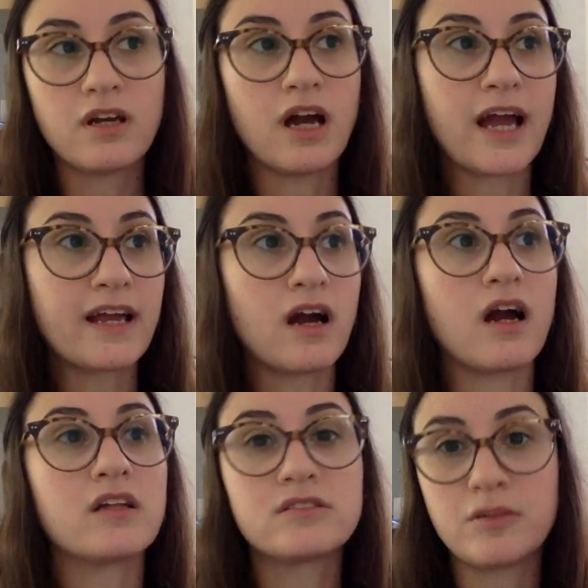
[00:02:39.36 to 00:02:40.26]
I
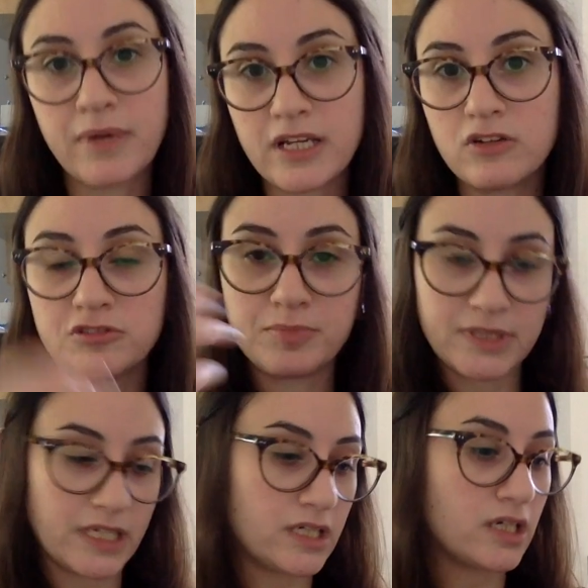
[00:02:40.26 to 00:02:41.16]
got tomatoes,
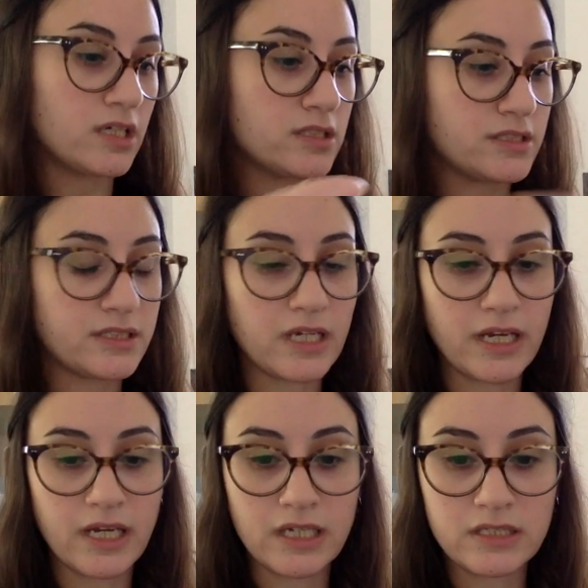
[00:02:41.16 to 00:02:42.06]
bananas,
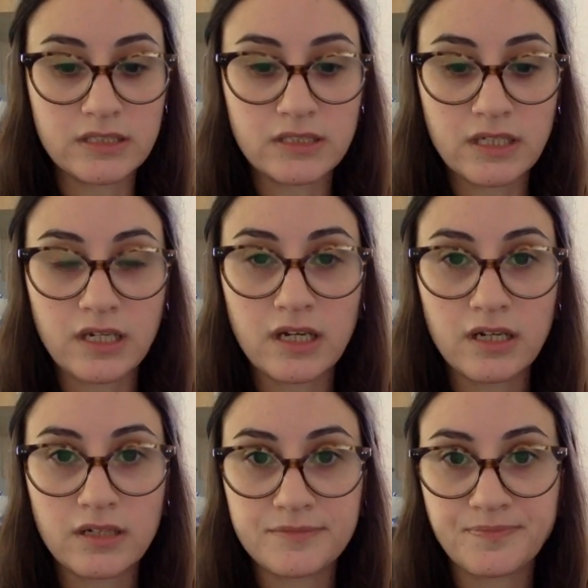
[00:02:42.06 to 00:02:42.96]
and
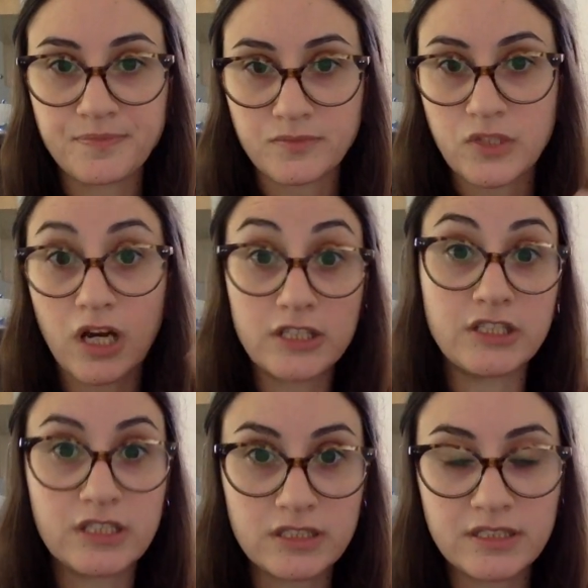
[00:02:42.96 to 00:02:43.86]

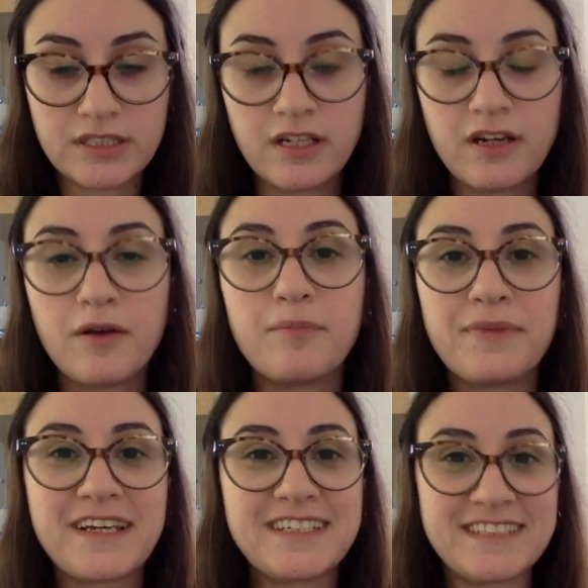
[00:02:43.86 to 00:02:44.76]
onions,
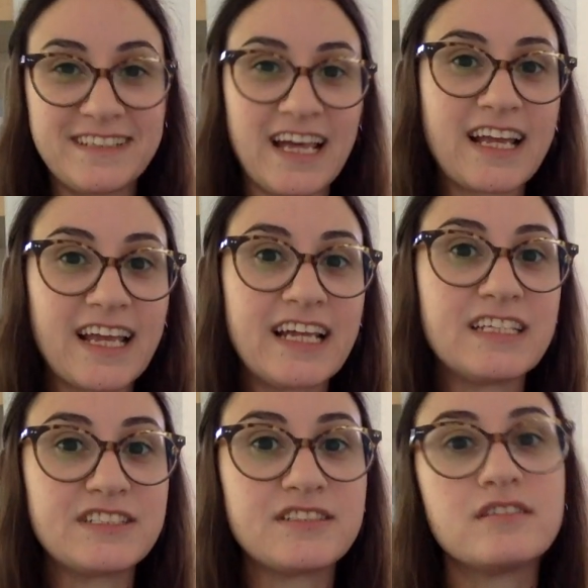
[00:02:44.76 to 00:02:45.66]
because in that
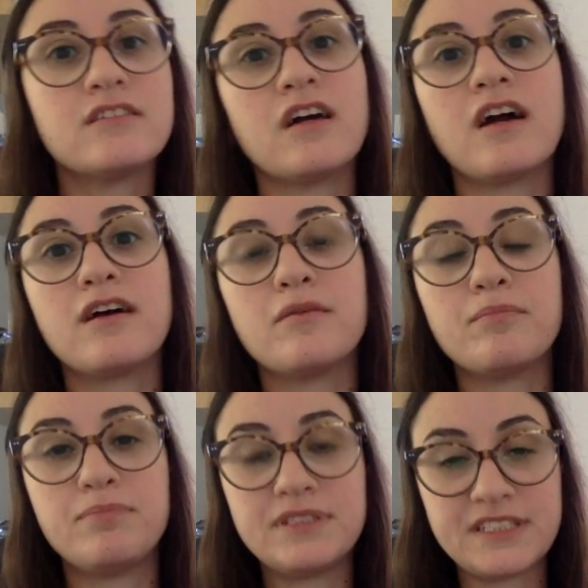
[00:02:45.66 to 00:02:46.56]
case,
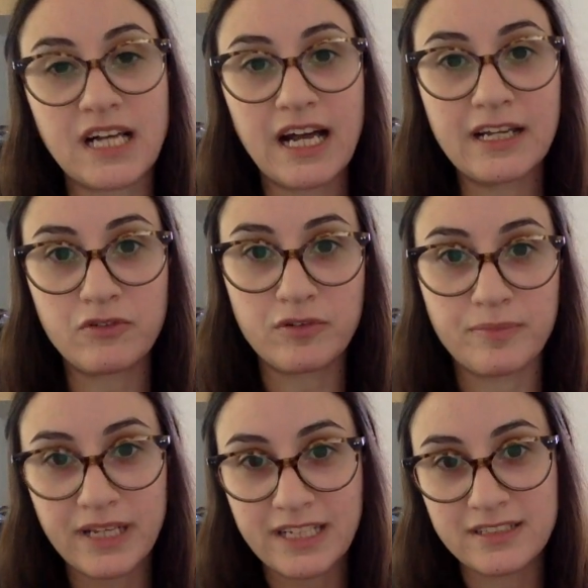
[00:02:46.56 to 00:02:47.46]
beside would
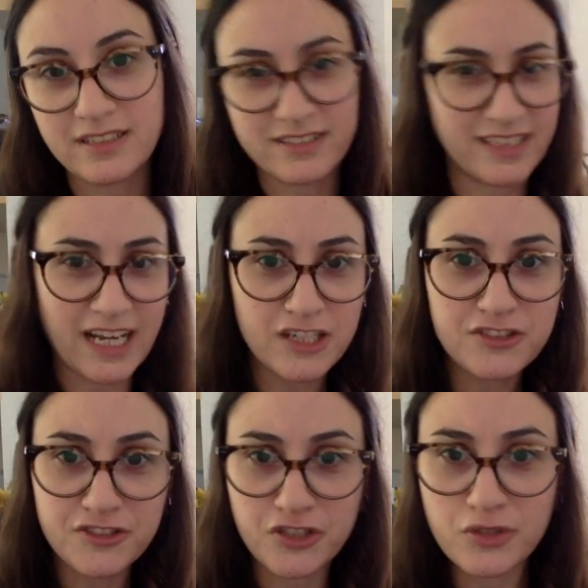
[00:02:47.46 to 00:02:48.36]
mean
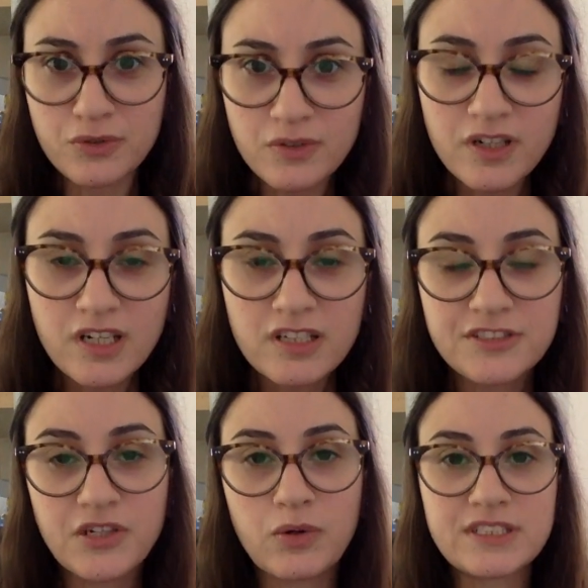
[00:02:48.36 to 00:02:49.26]
next to.
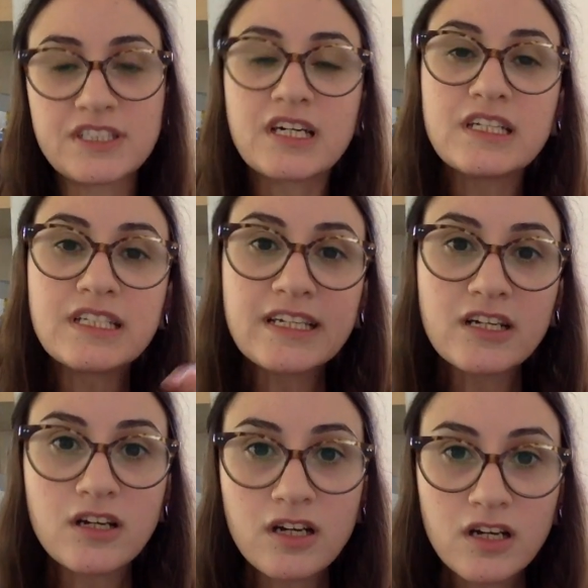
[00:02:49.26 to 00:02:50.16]
So it's
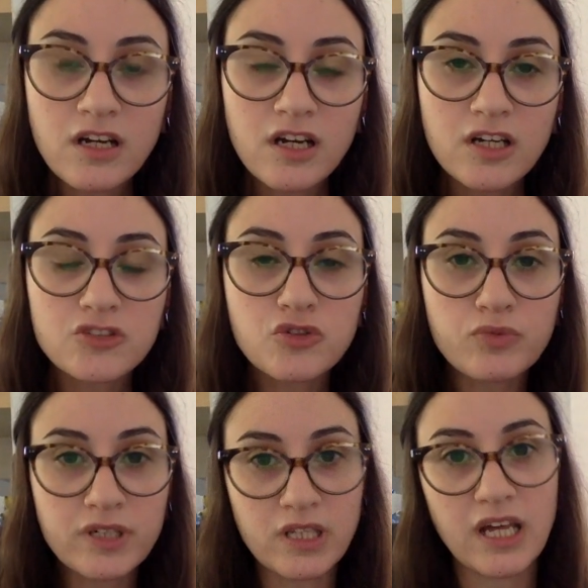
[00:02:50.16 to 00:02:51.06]
clear to
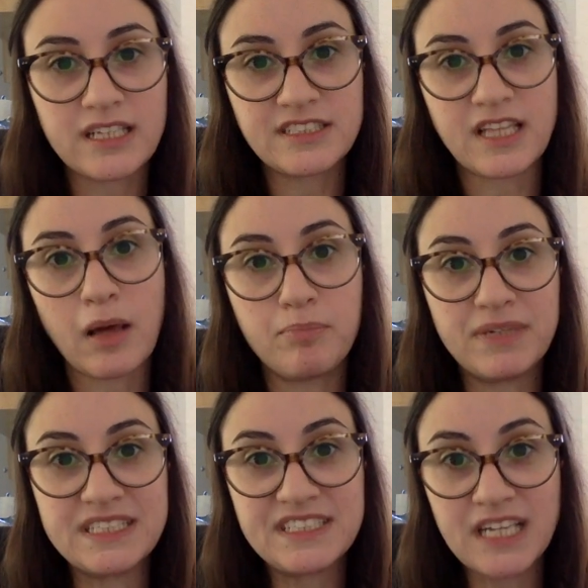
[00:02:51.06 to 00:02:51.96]
realize that
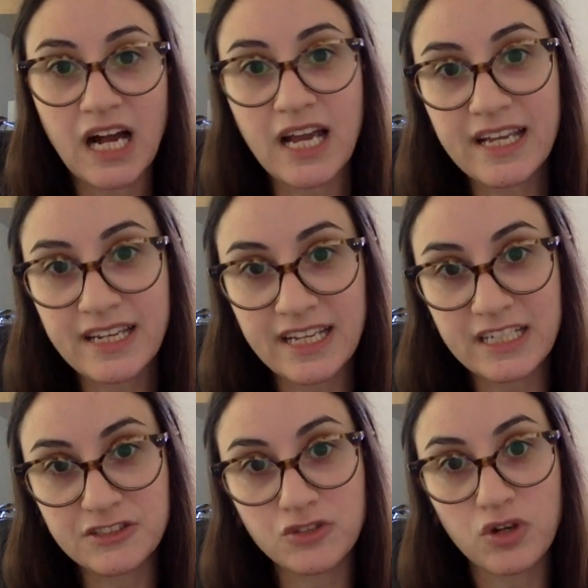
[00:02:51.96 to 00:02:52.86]
beside
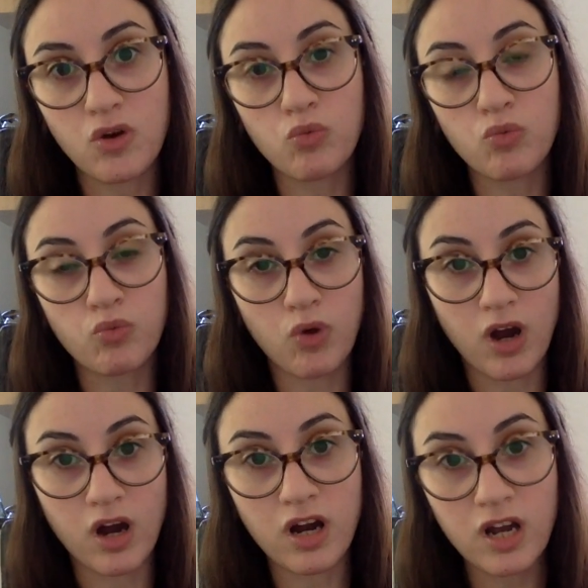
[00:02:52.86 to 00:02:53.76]
is
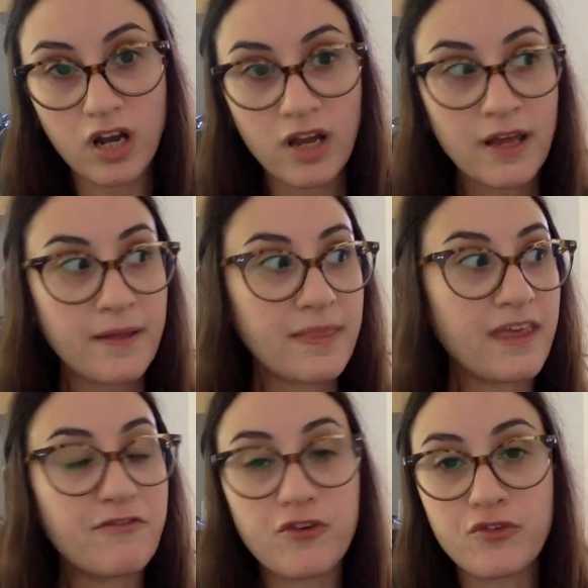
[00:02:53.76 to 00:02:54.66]
wrong
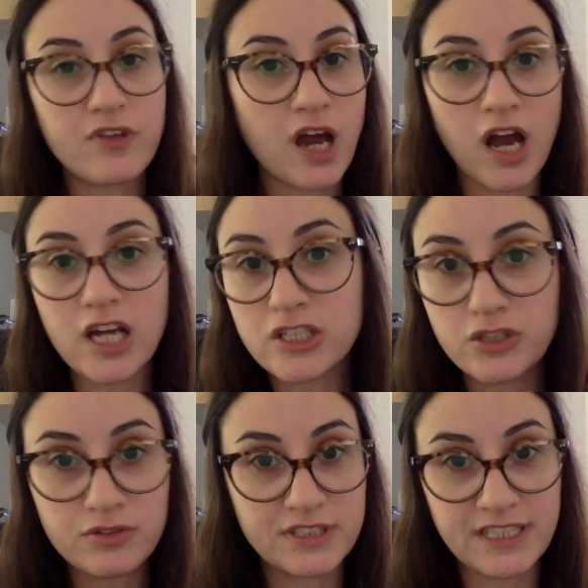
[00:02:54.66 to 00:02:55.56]
if you're not
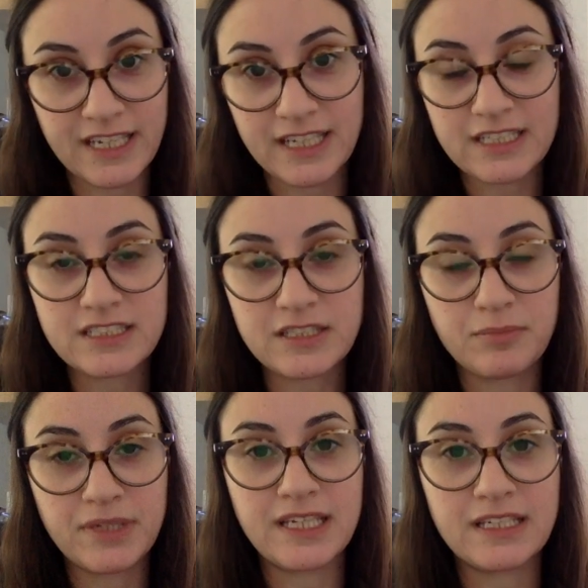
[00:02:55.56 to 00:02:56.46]
using it to
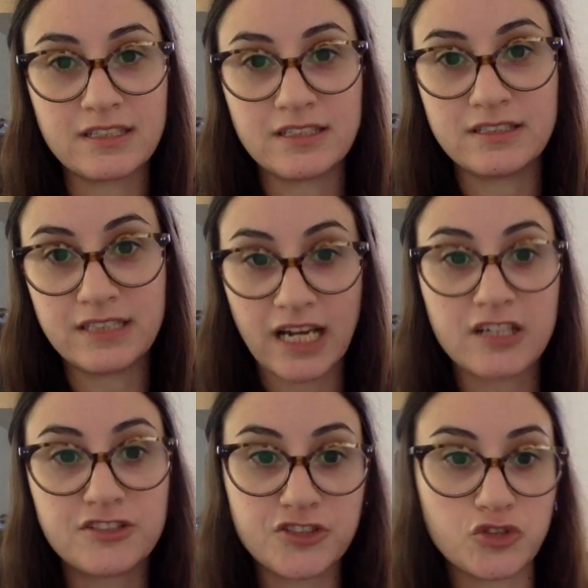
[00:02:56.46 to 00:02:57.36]
mean
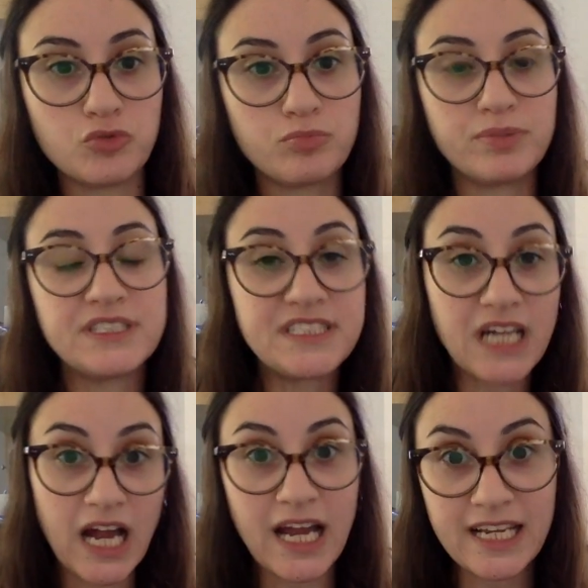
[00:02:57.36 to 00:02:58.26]
next to.
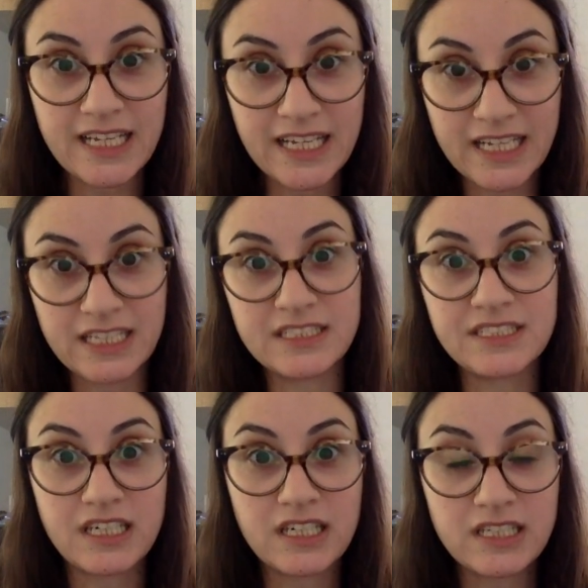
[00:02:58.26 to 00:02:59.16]
Beside
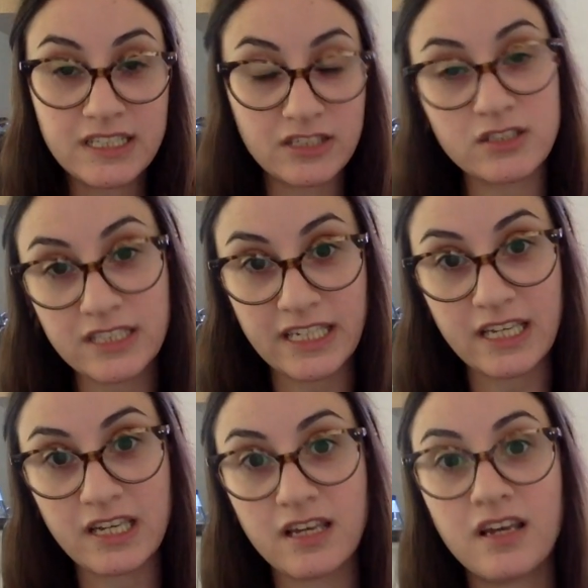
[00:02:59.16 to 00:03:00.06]
is
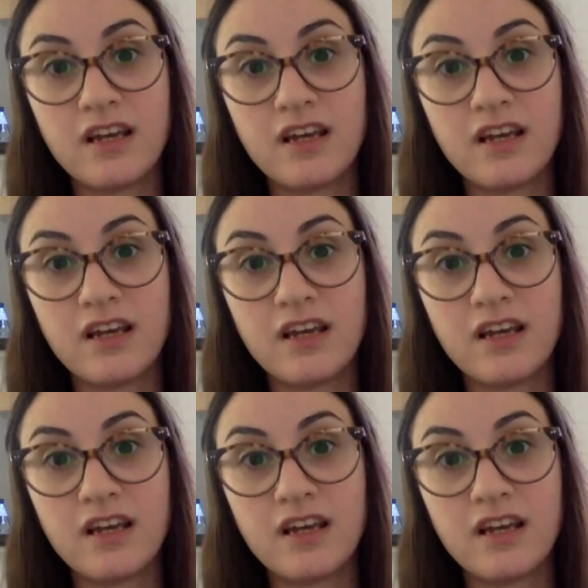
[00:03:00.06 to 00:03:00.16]
clearly